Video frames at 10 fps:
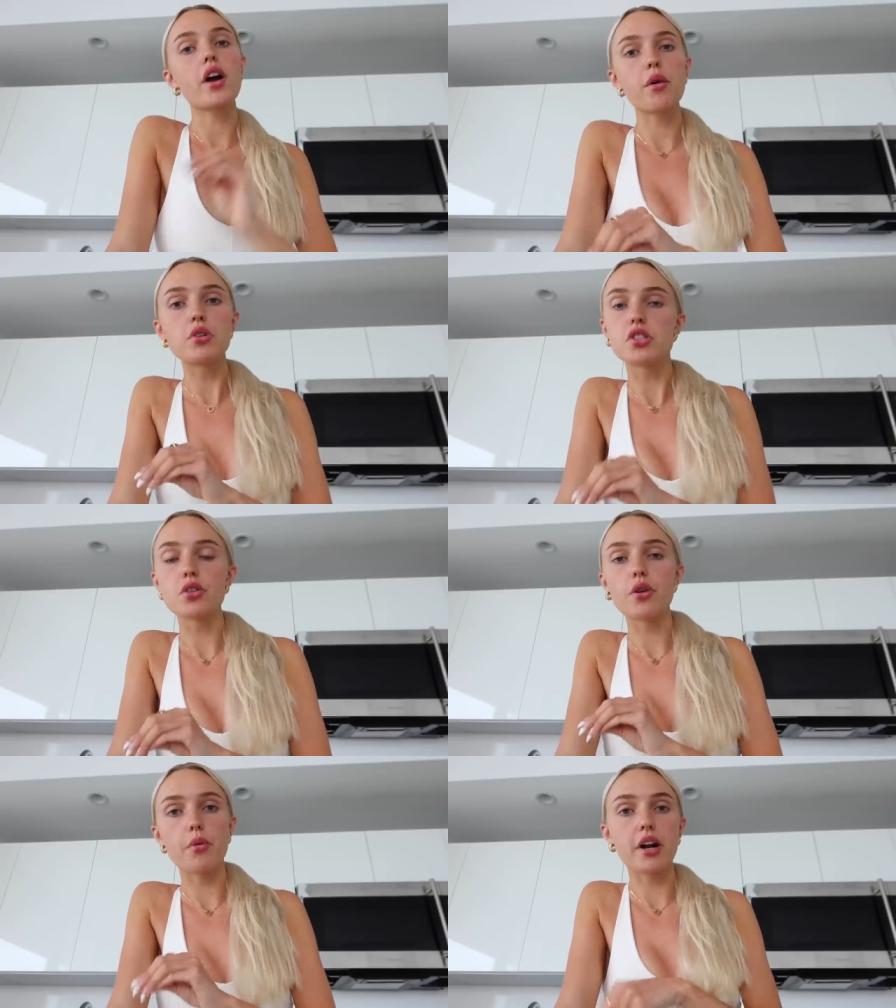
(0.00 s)
I will
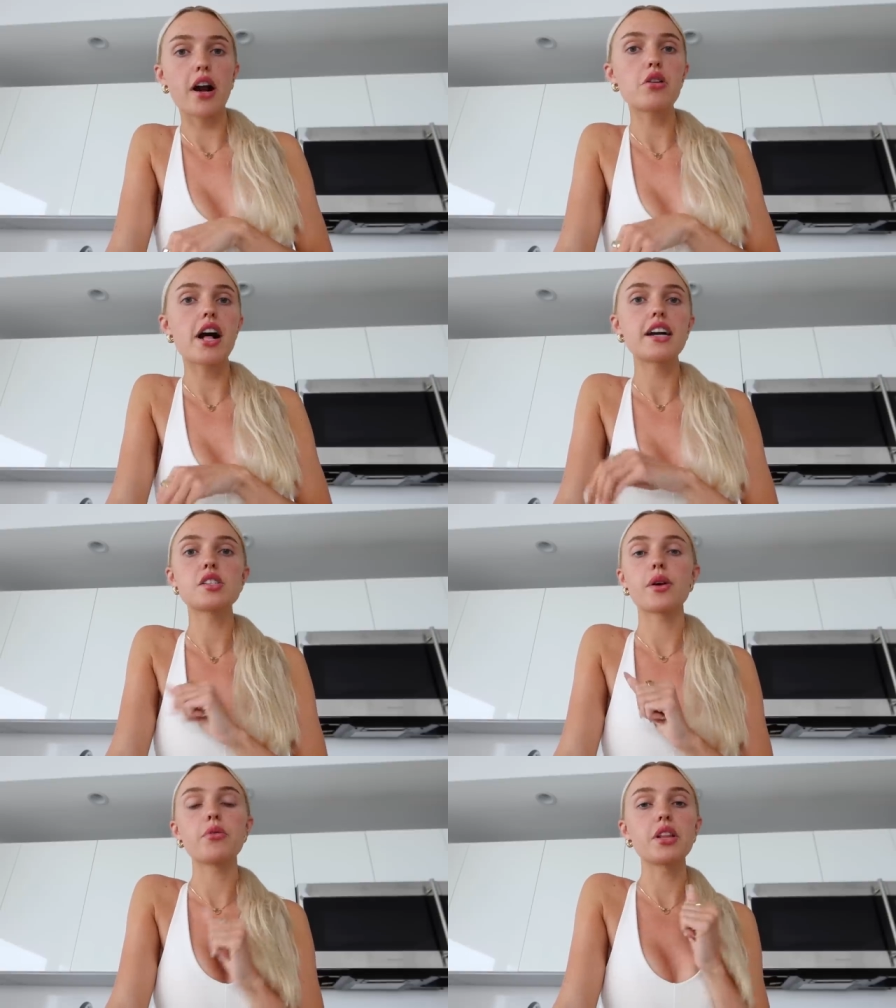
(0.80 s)
do a workout class.
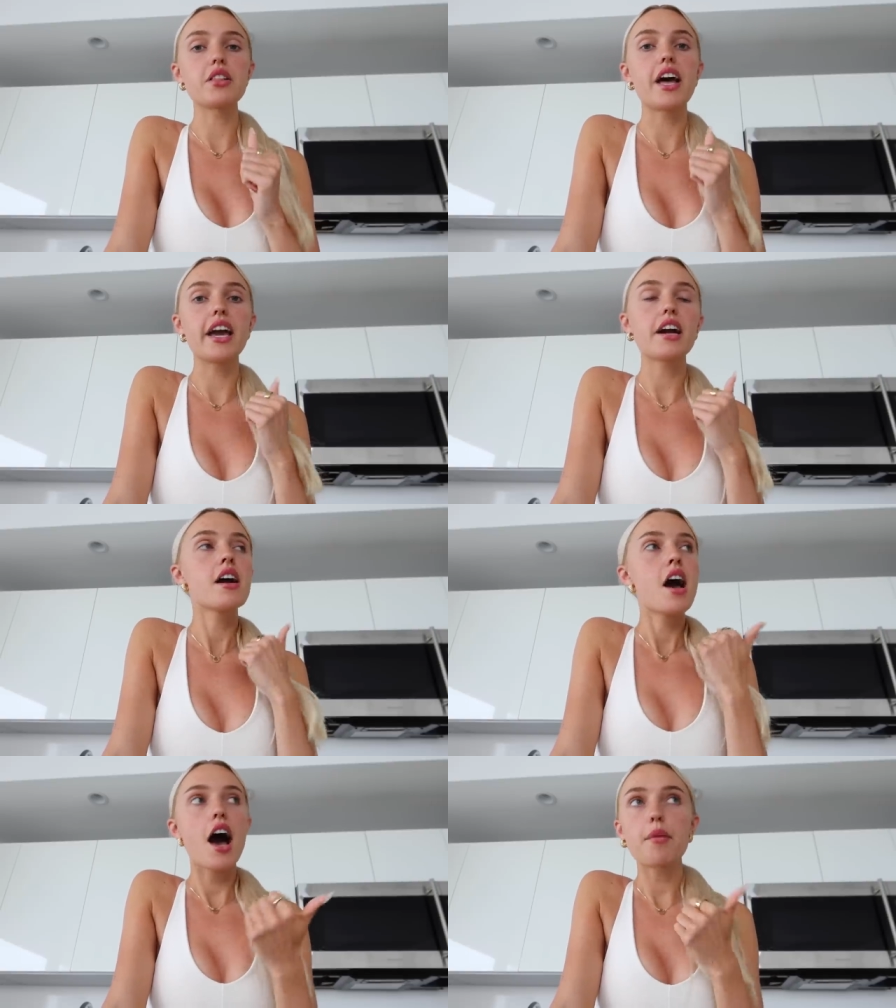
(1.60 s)
So I really like
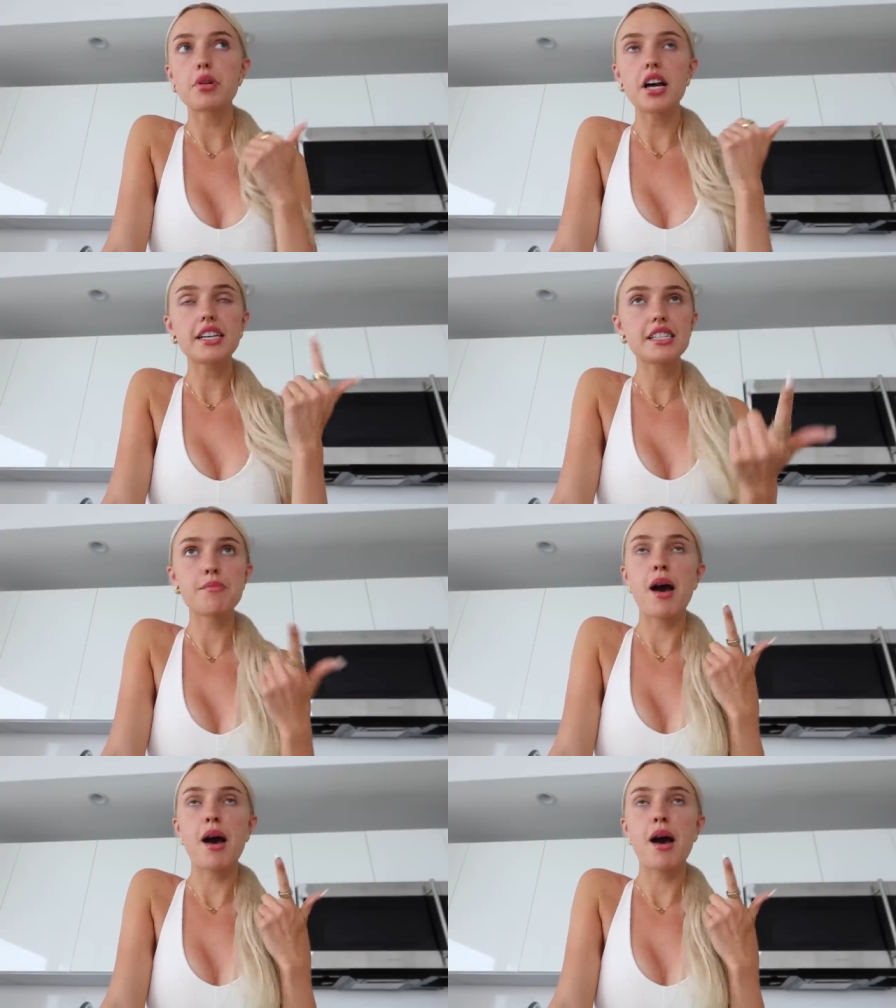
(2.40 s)
hot Pilates,